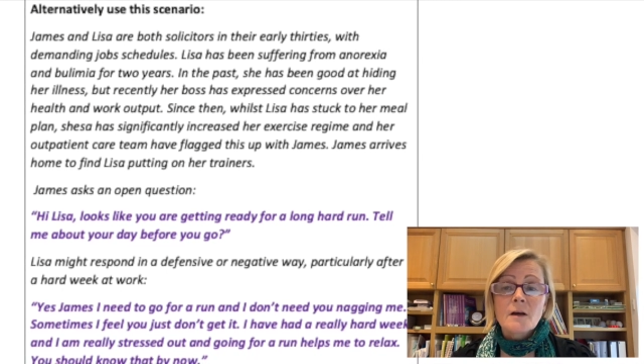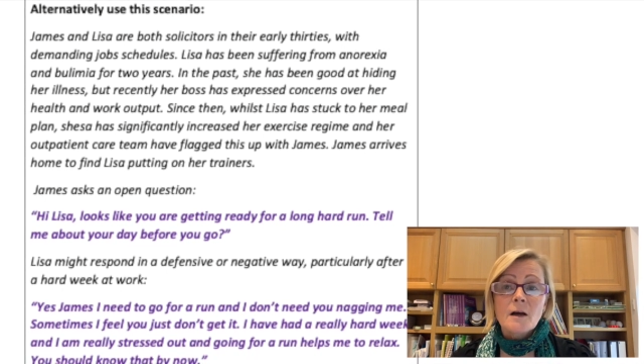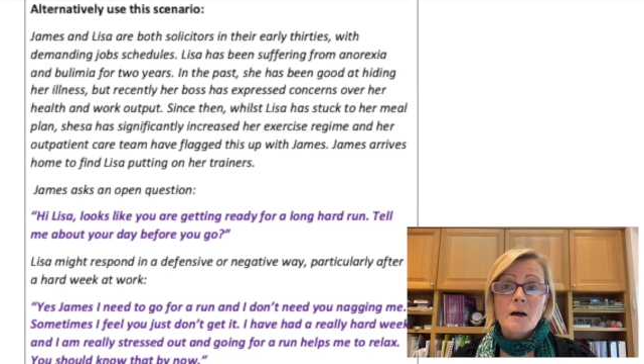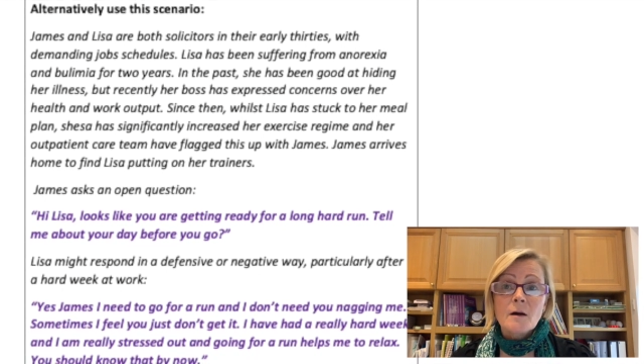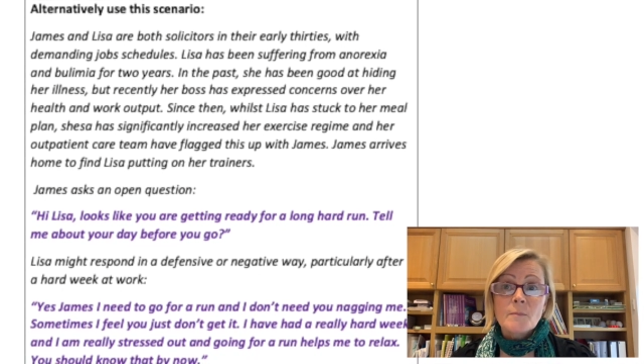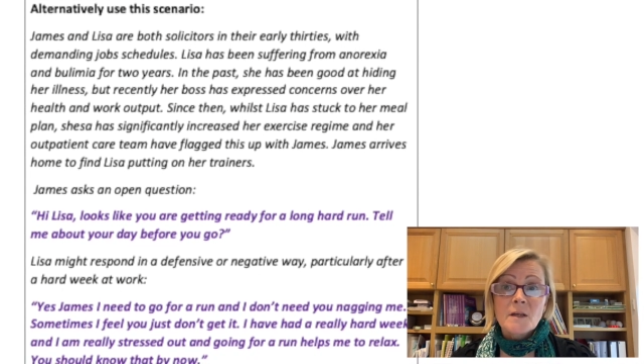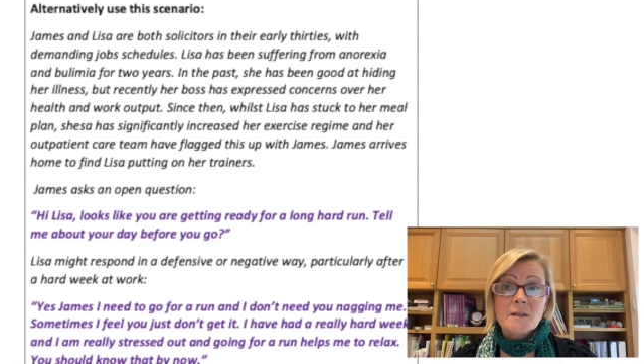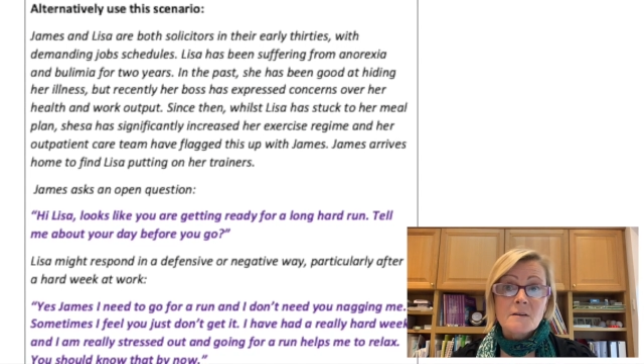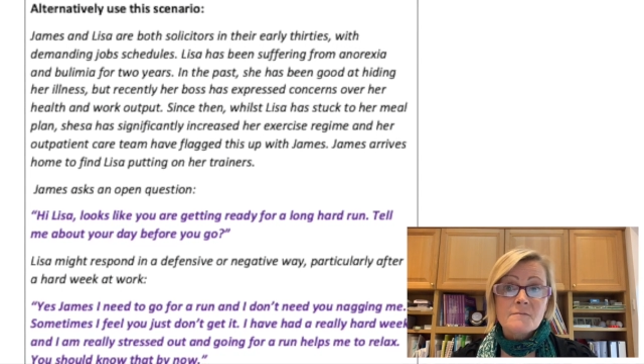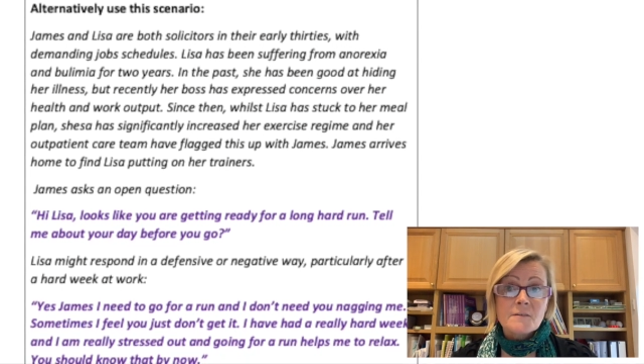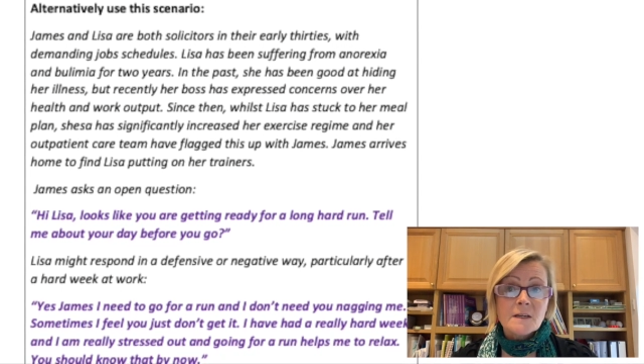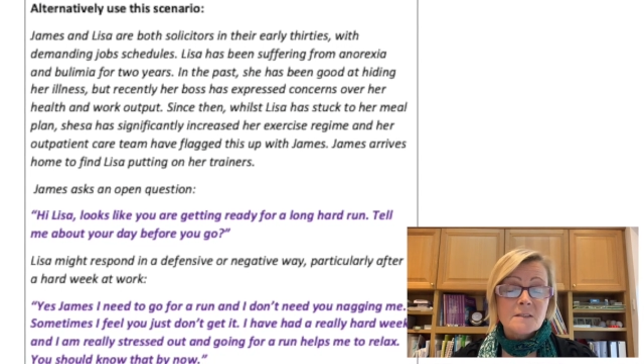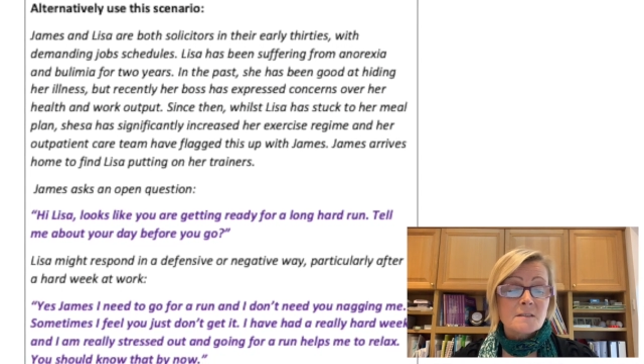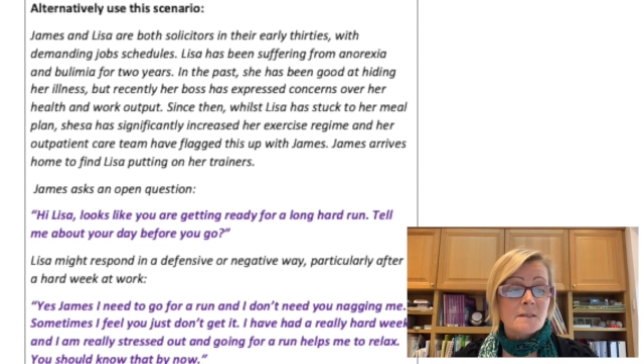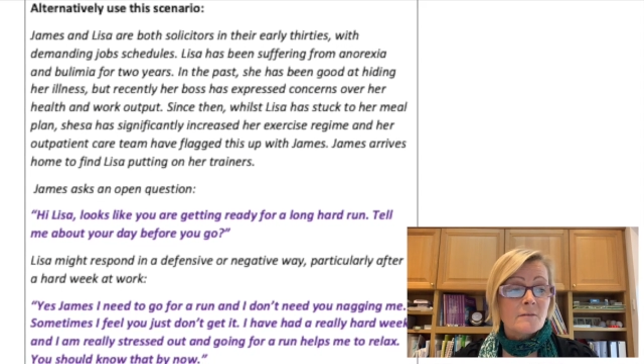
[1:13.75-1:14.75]
and the
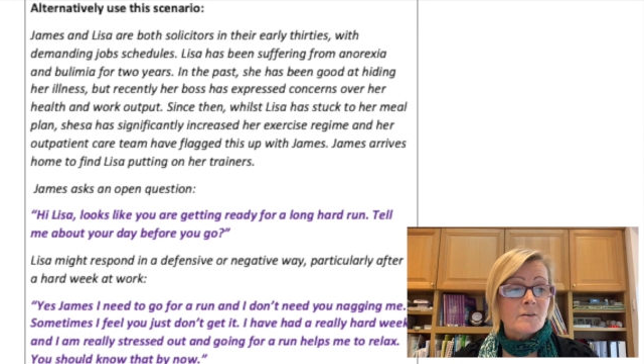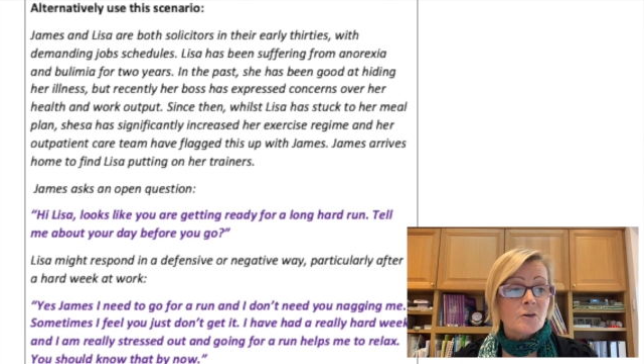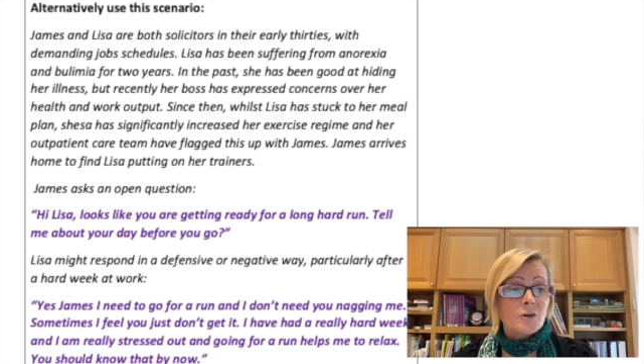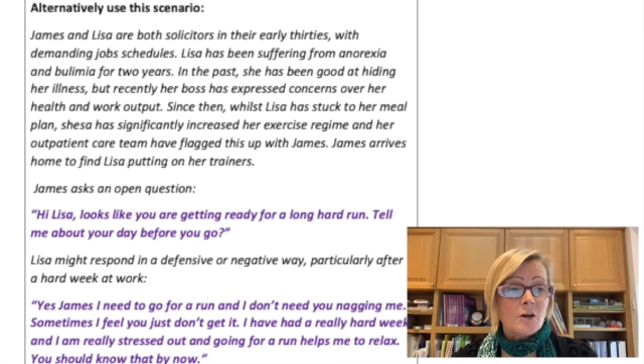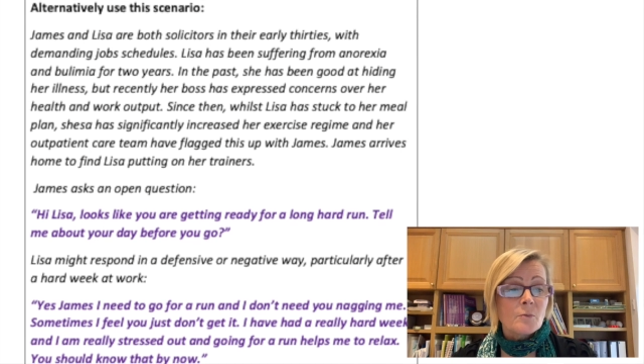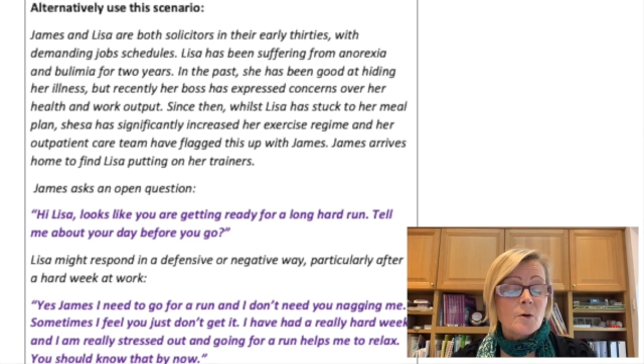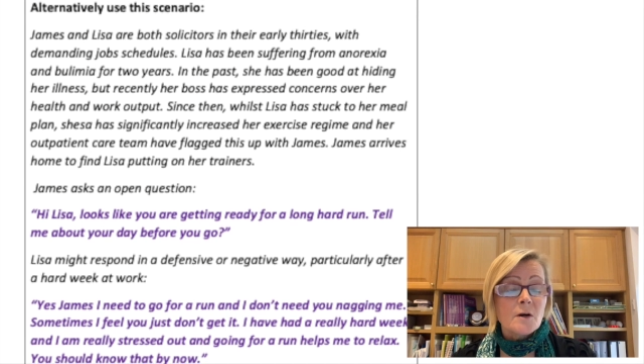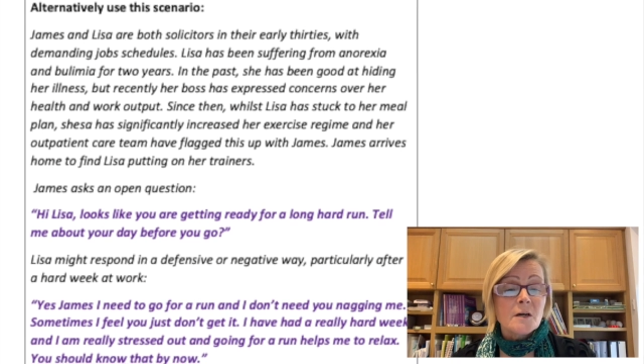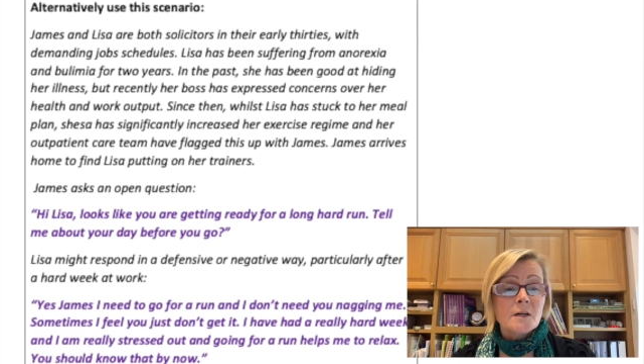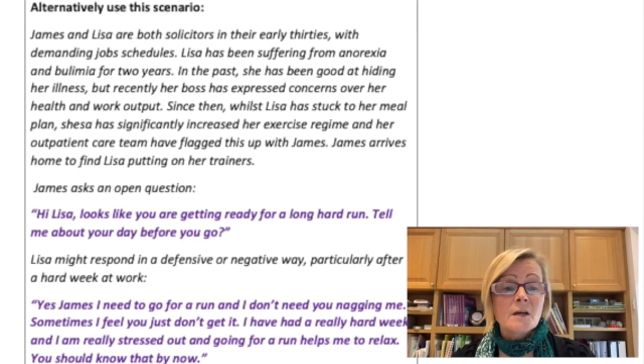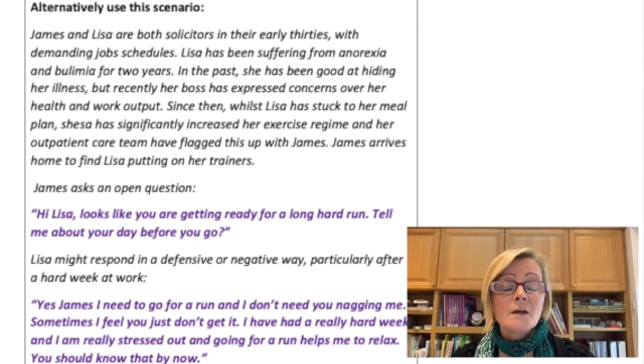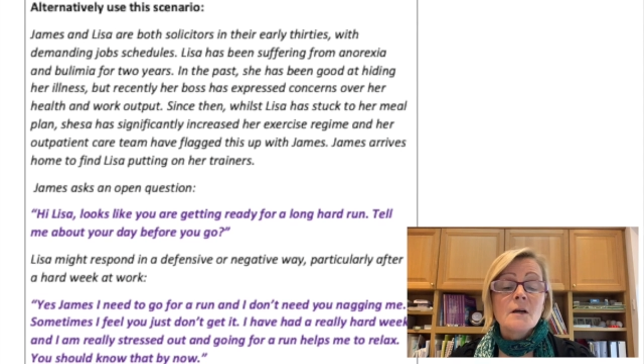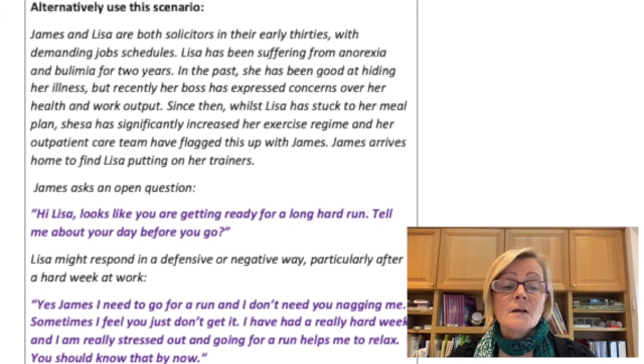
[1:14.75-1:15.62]
effect it's having on her work.